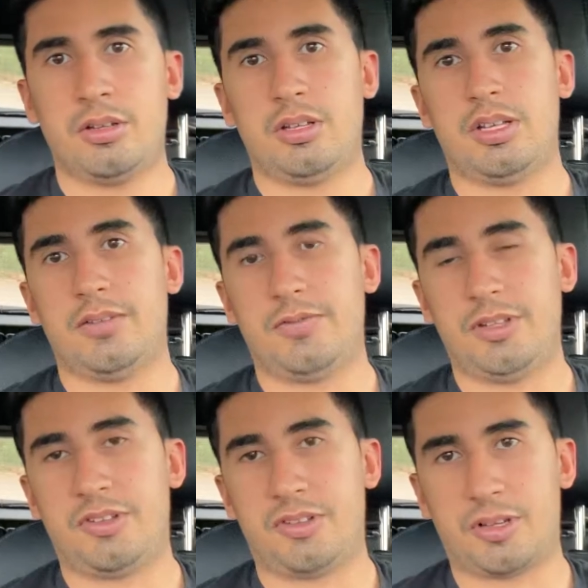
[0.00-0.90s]
if
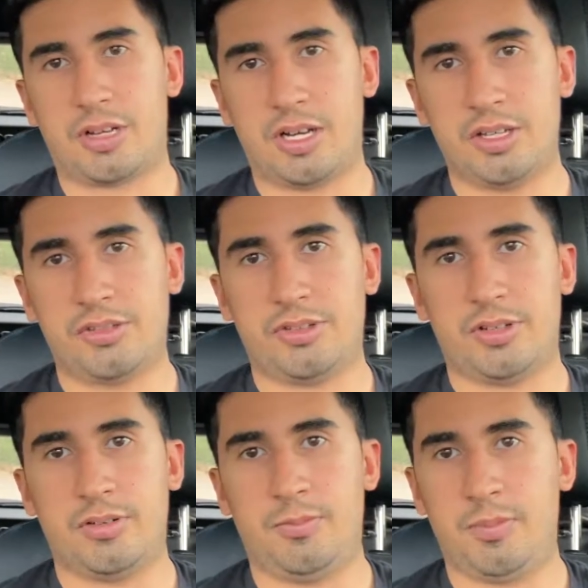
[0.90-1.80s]
it's the cause
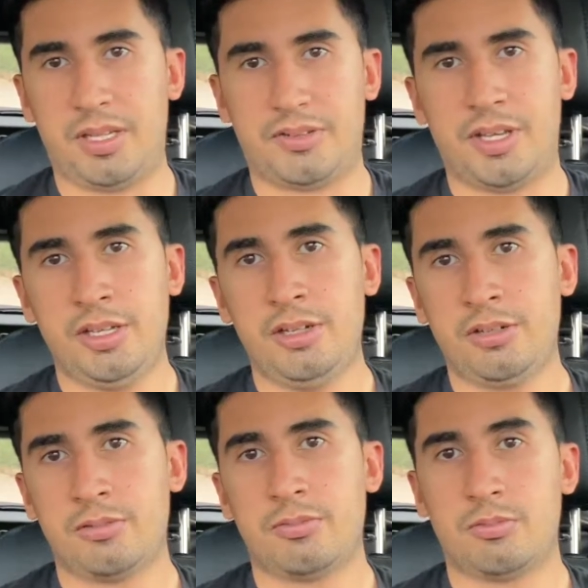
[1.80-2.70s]
of being
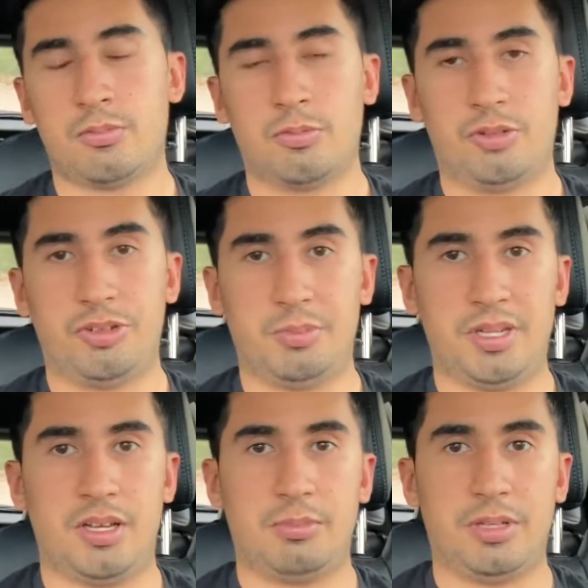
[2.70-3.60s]
tired, which it may
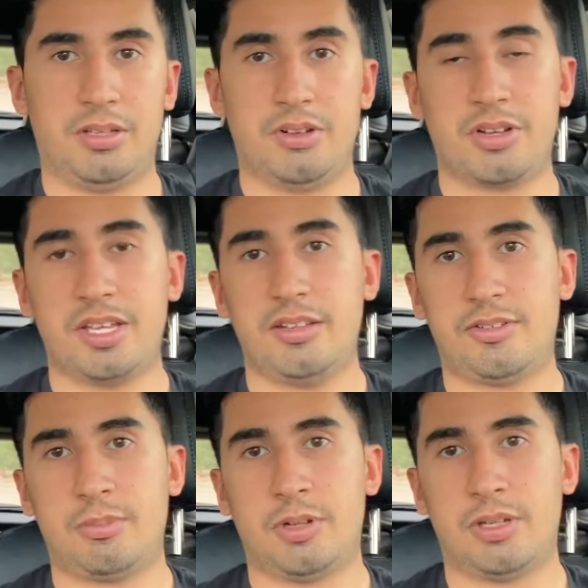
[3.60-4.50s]
not be in your
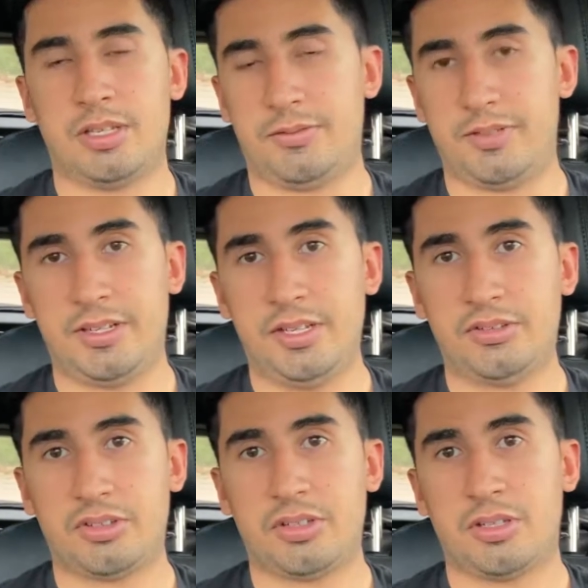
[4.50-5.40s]
case, but if it
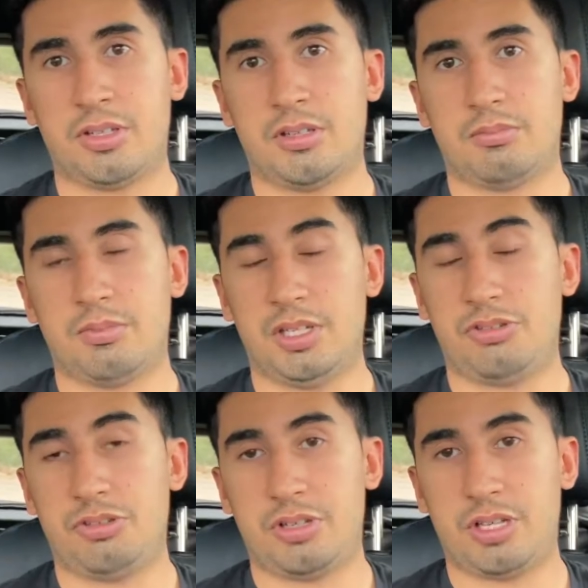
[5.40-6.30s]
is, make
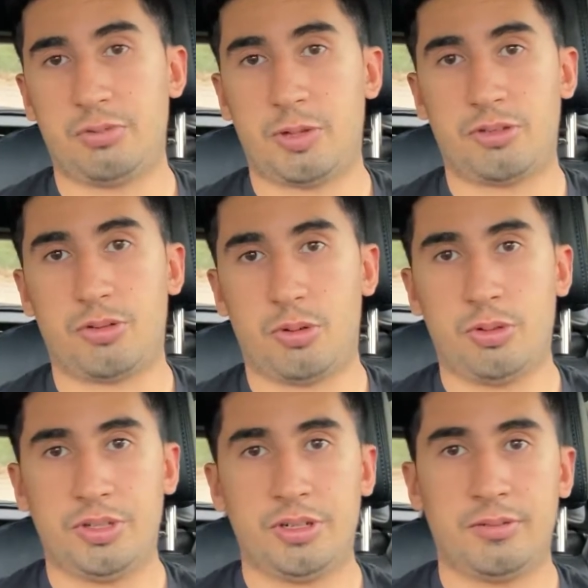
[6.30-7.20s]
sure you guys watch the whole
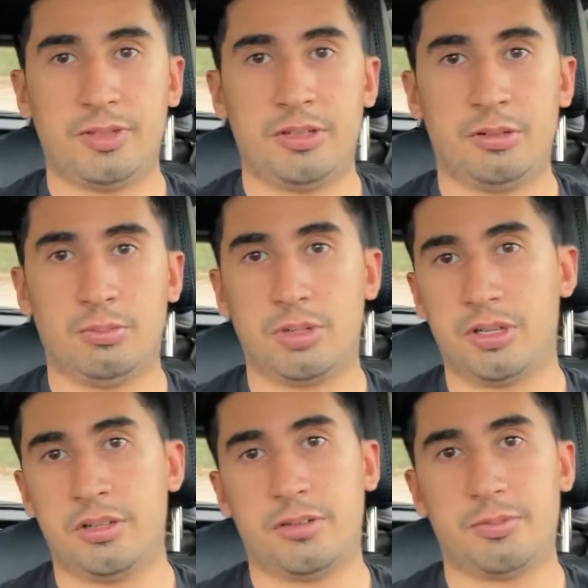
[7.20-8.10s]
entire video. But
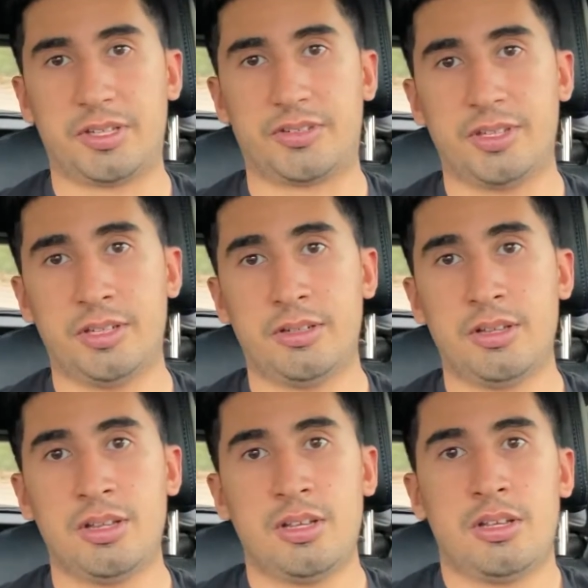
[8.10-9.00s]
enough being said,
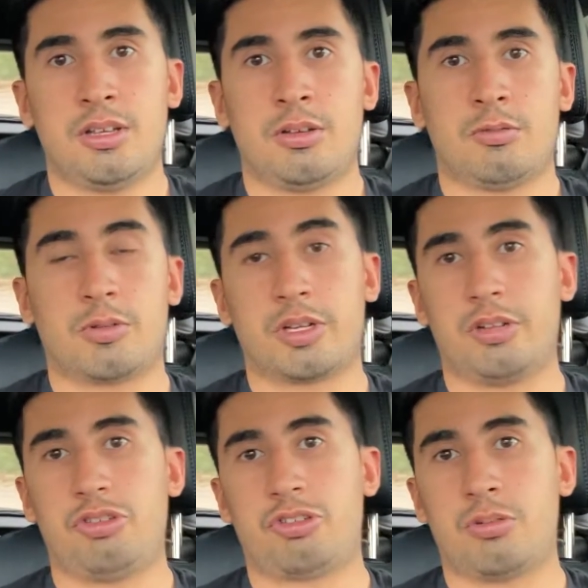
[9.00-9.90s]
we're gonna
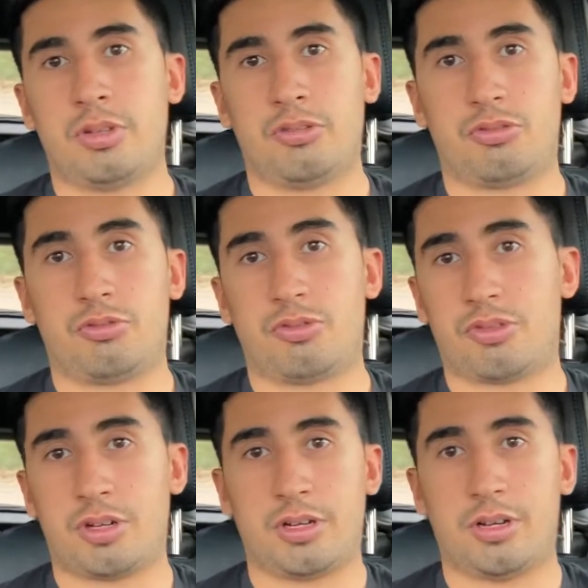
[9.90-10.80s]
just go ahead and
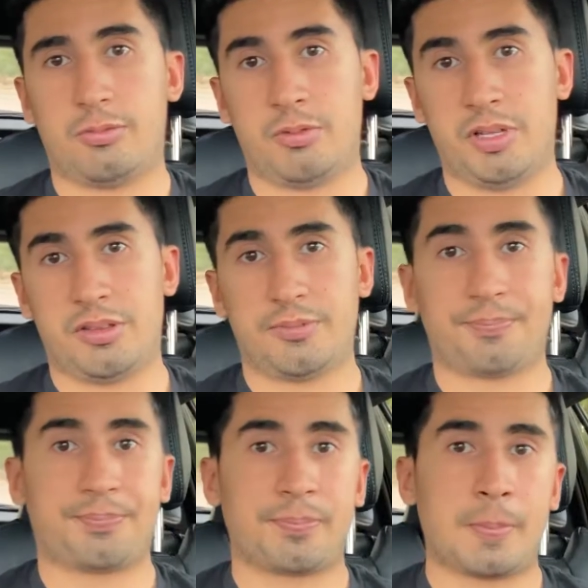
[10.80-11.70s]
start off with,
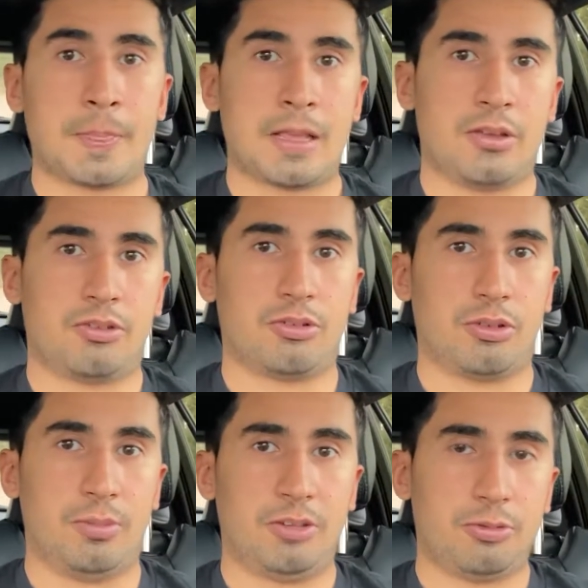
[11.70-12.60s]
so the
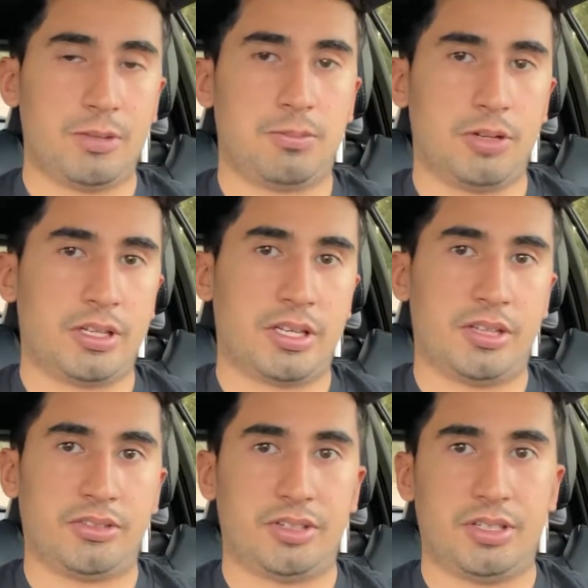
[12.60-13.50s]
best way to put it,
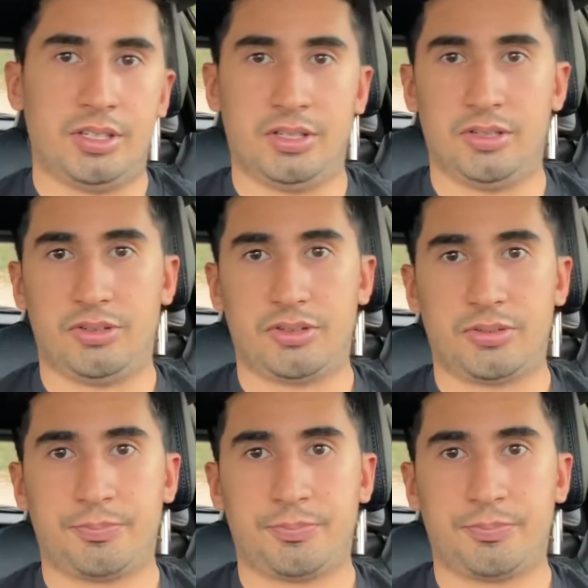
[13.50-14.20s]
guys, is